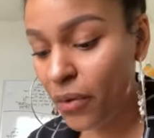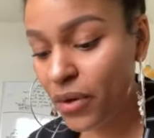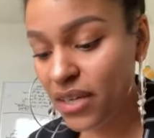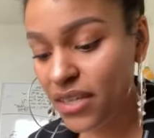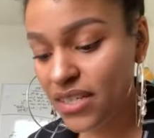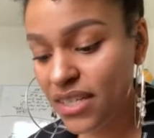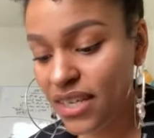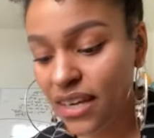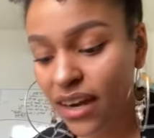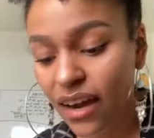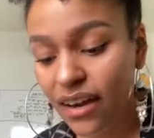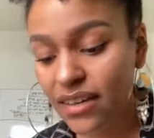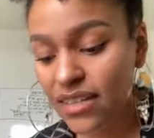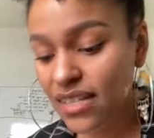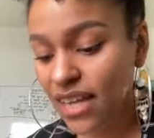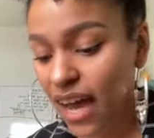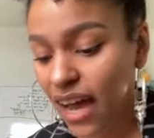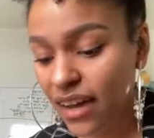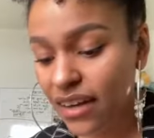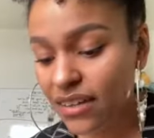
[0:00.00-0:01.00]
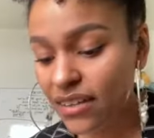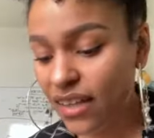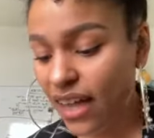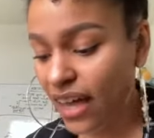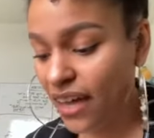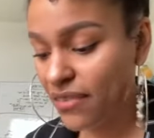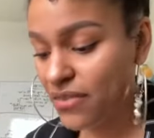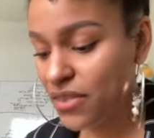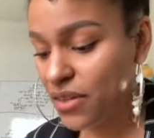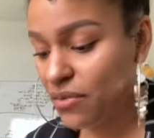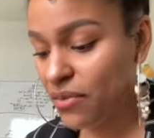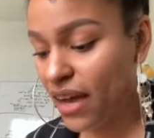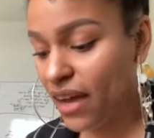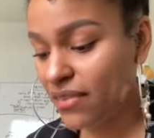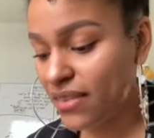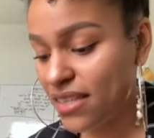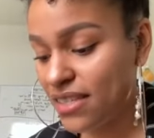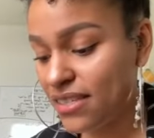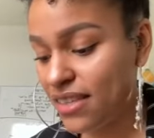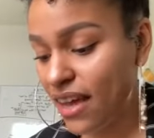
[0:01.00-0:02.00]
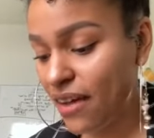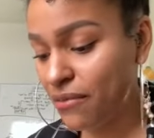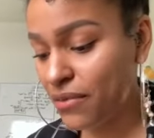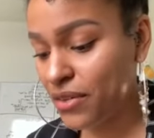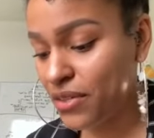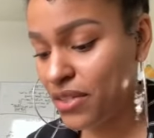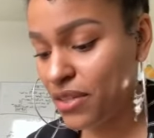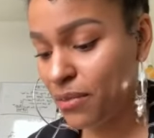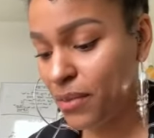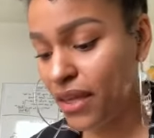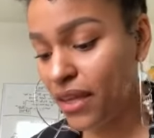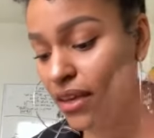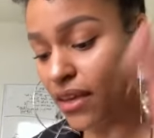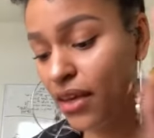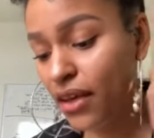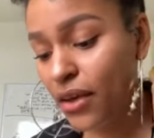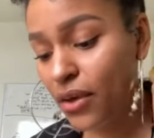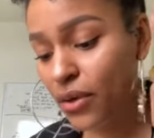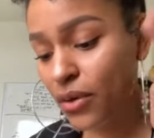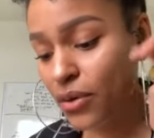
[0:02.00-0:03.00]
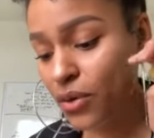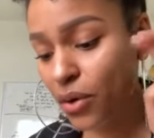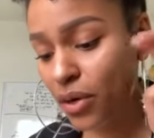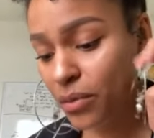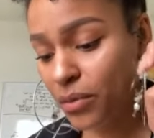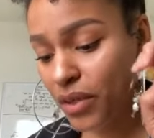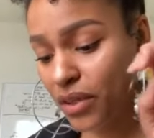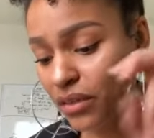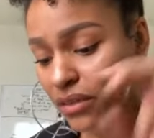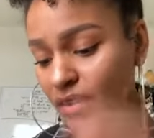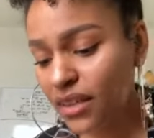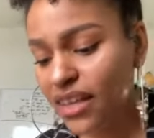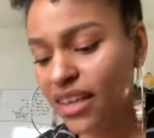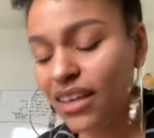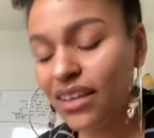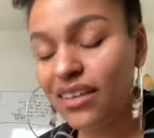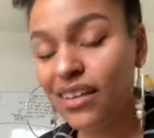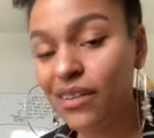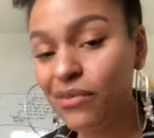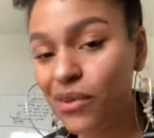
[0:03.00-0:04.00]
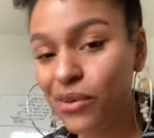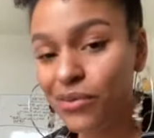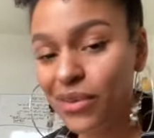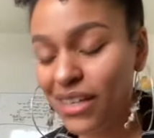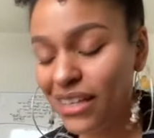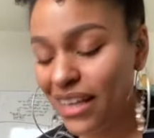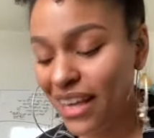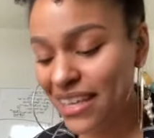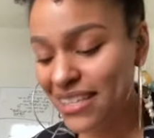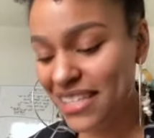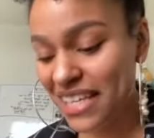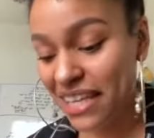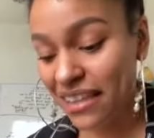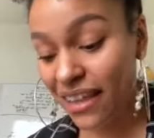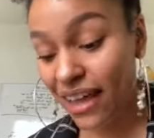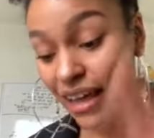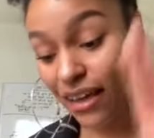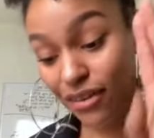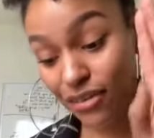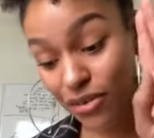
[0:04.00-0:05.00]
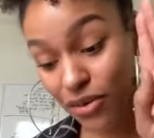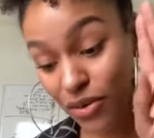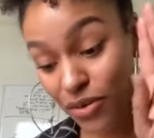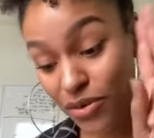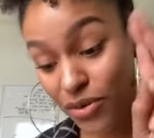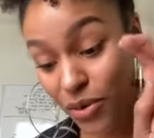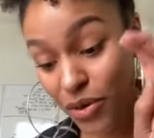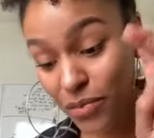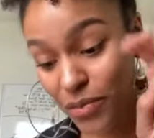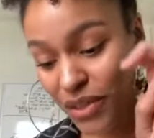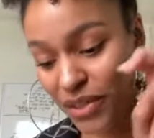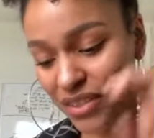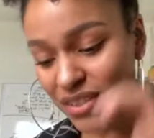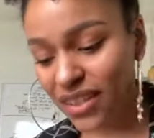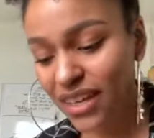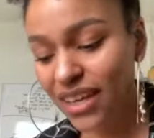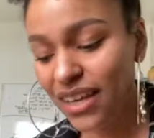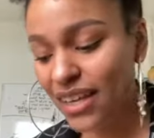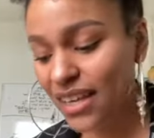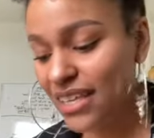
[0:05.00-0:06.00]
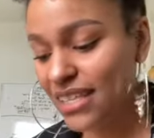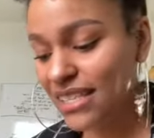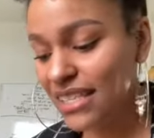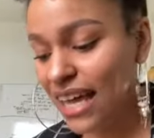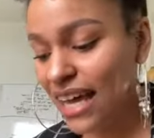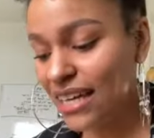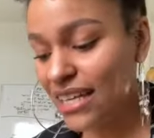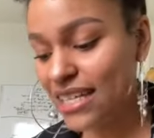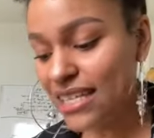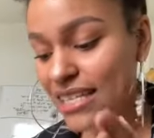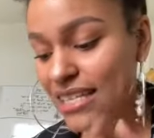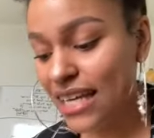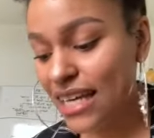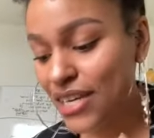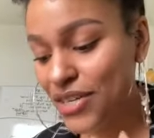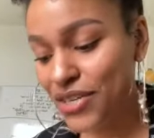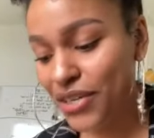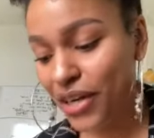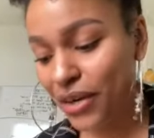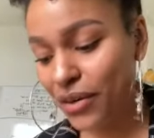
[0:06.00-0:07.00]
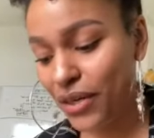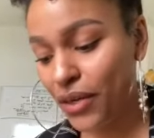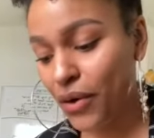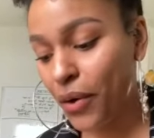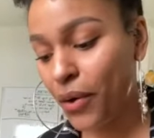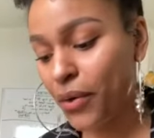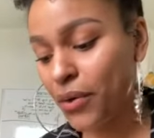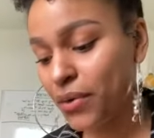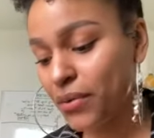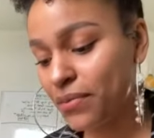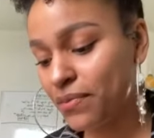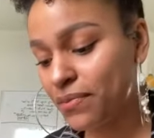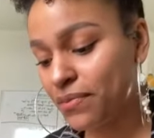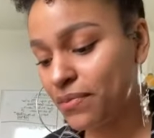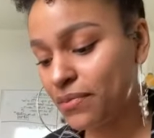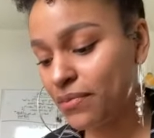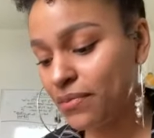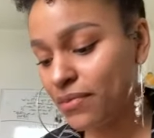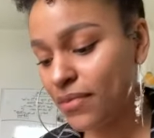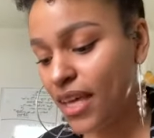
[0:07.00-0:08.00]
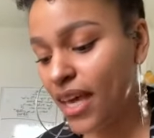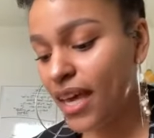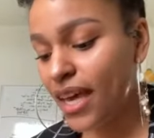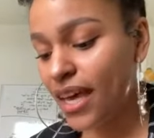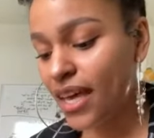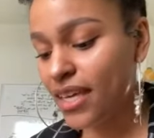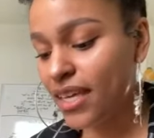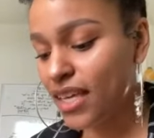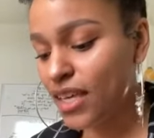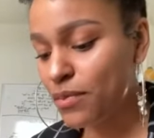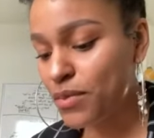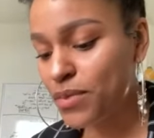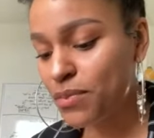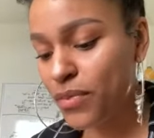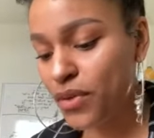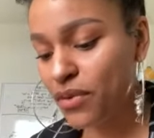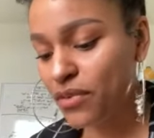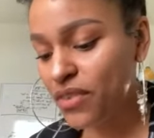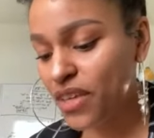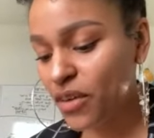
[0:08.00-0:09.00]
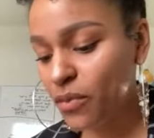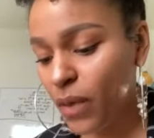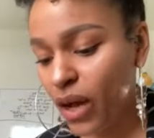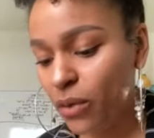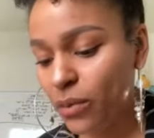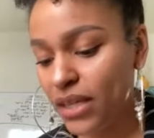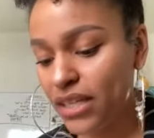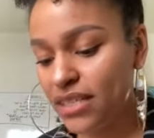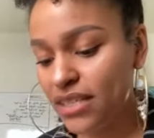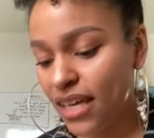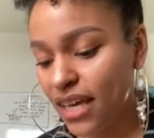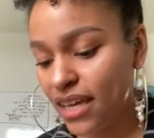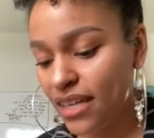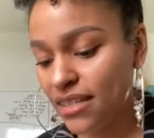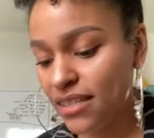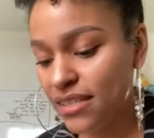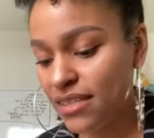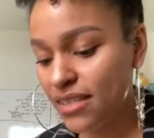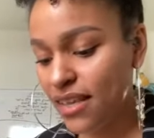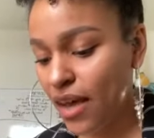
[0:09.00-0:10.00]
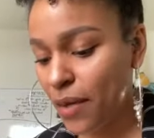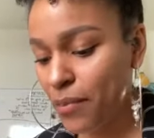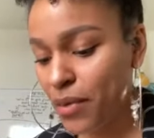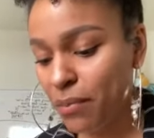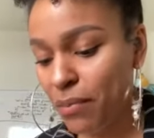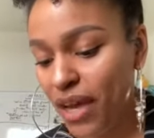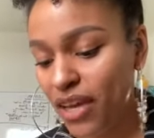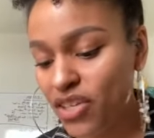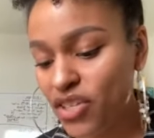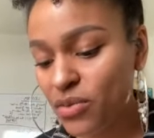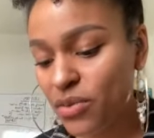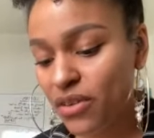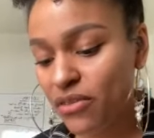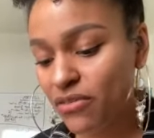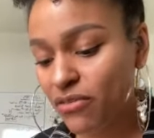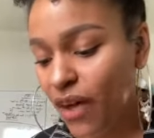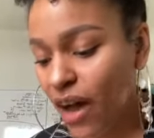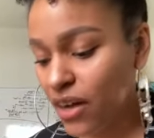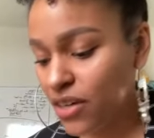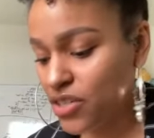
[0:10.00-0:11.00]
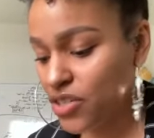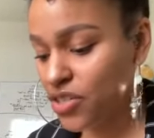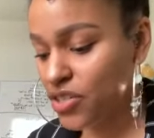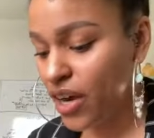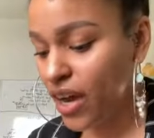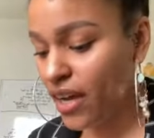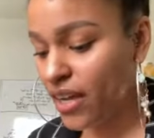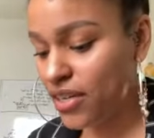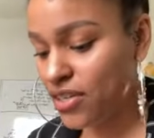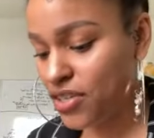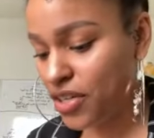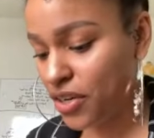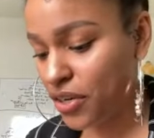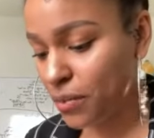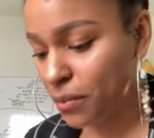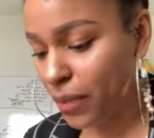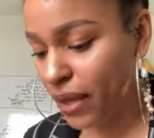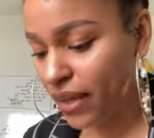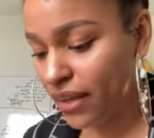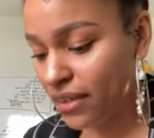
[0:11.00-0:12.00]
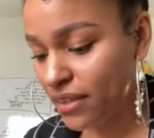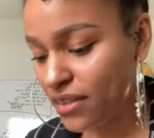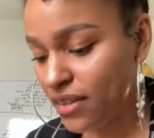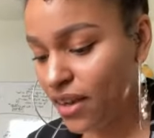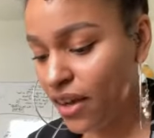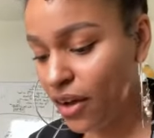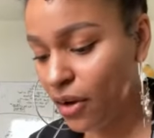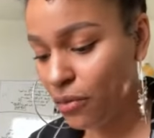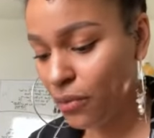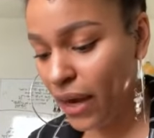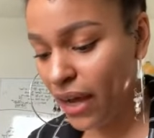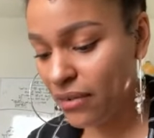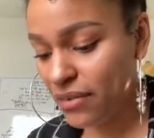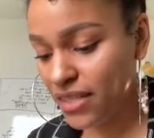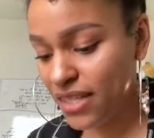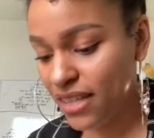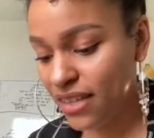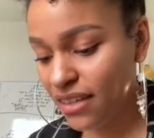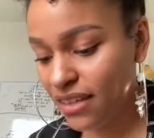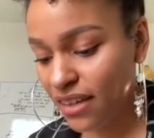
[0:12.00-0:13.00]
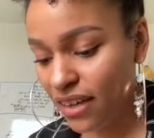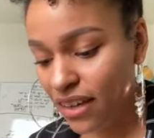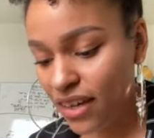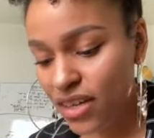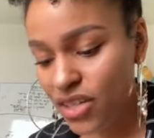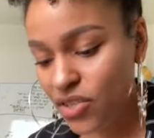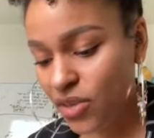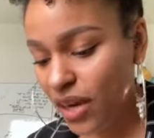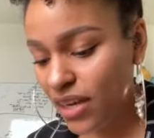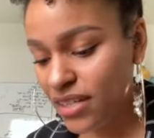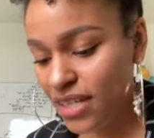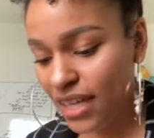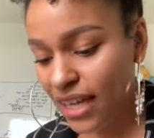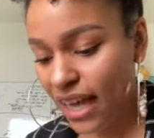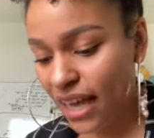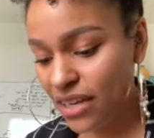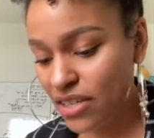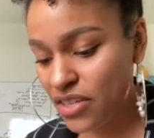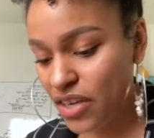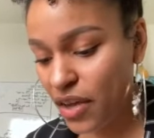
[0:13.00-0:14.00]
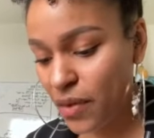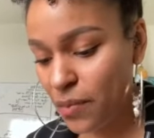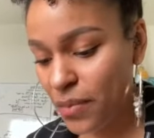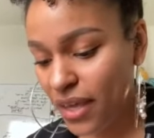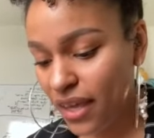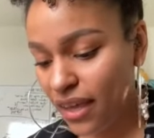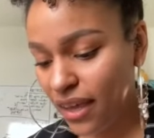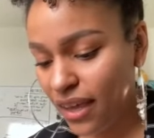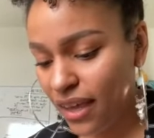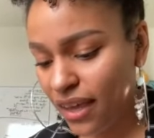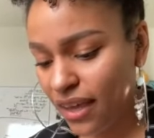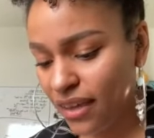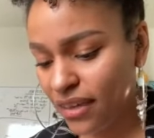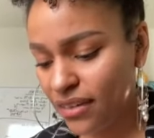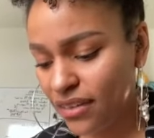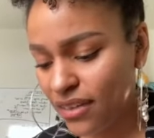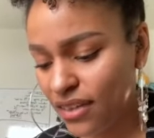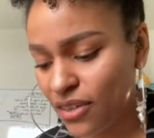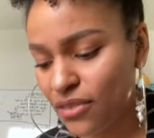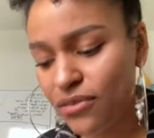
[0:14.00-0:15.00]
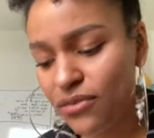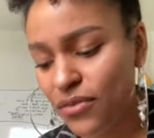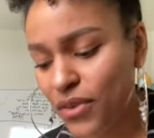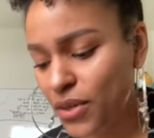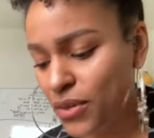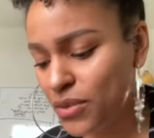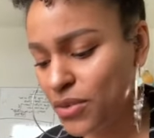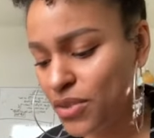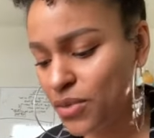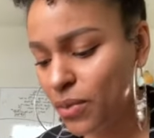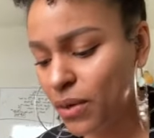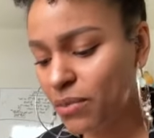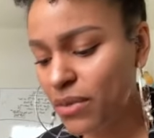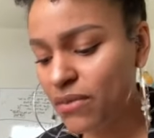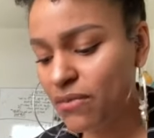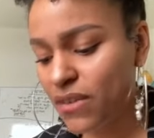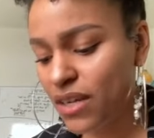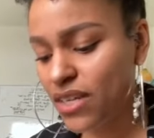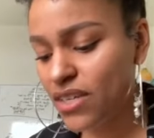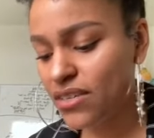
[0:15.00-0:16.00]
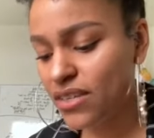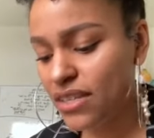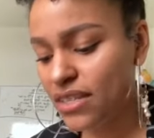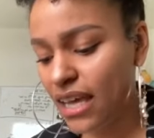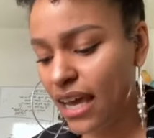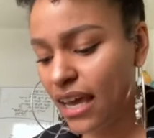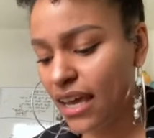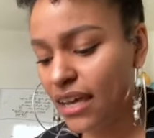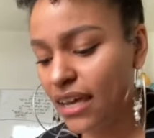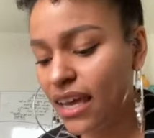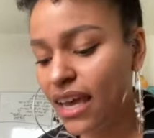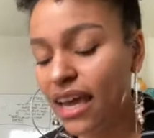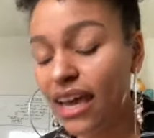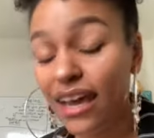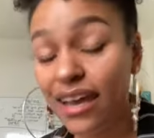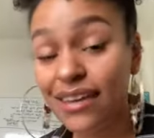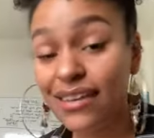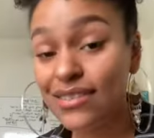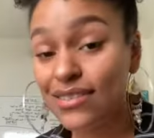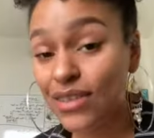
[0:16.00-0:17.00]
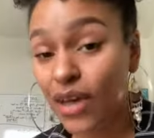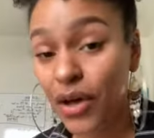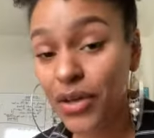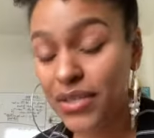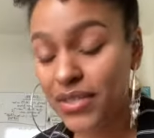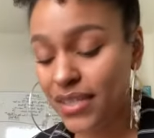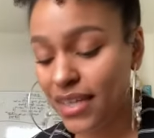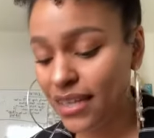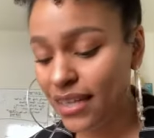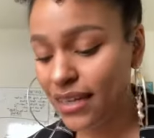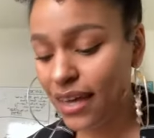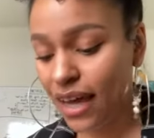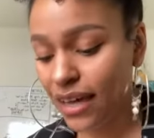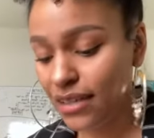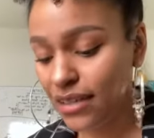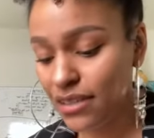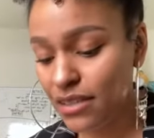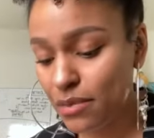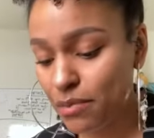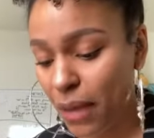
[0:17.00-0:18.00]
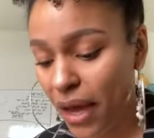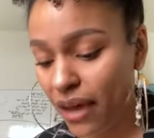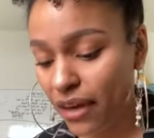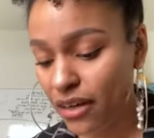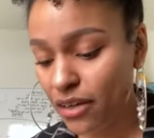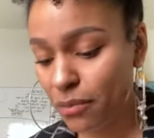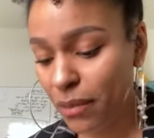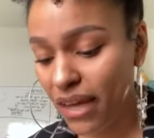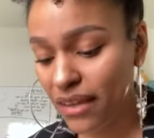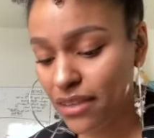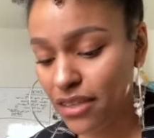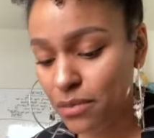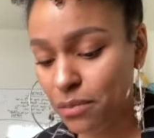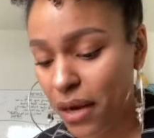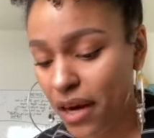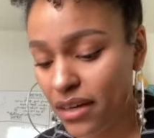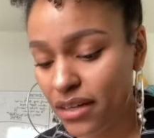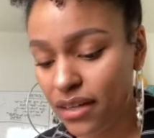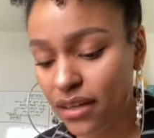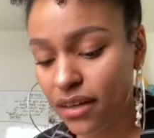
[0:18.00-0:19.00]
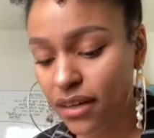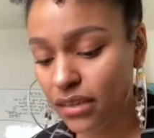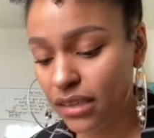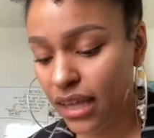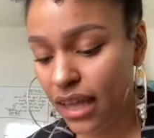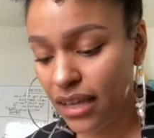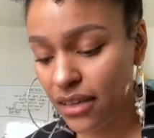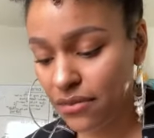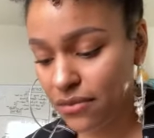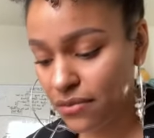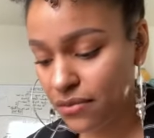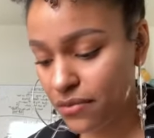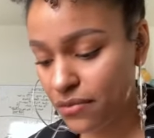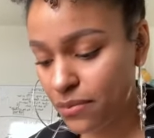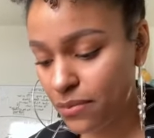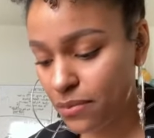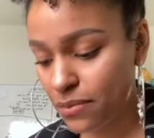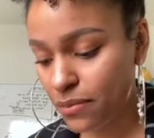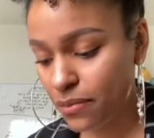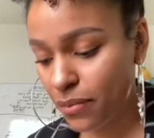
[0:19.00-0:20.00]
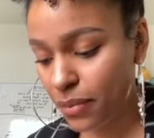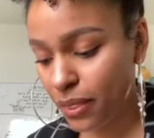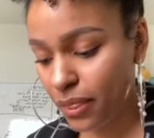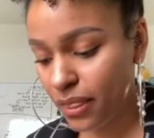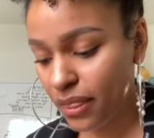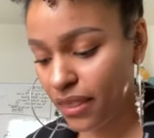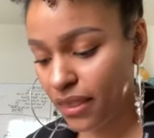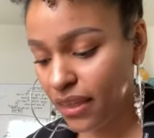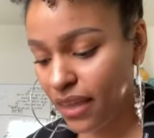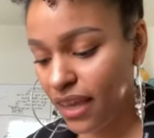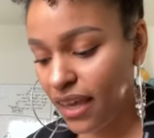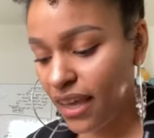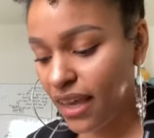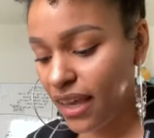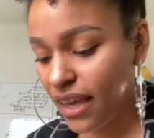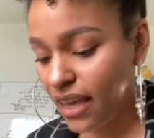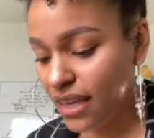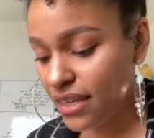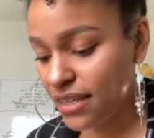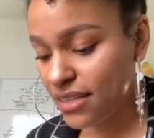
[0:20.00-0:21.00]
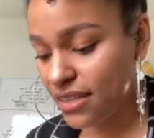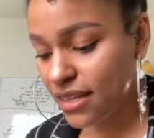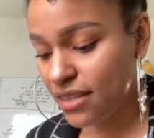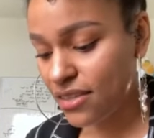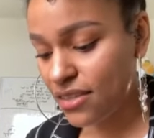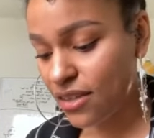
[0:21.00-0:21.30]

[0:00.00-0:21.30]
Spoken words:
our entire lives around this effort to be normal, never realizing that normal is not a stationary goal. It keeps moving while we dance a perpetual foxtrot and jitterbug around it, trying to catch up and confused when we finish the day, exhausted and uninspired by this party called life. It is